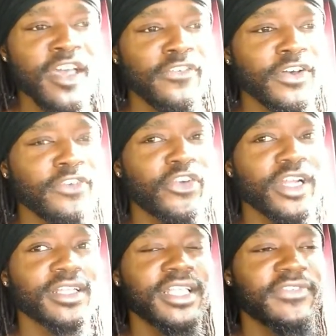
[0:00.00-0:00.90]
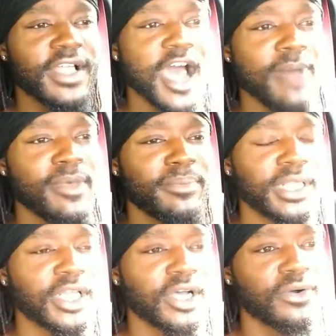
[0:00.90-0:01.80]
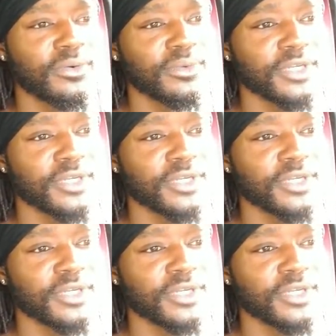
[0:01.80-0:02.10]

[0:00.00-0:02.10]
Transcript: feel free to leave a comment below.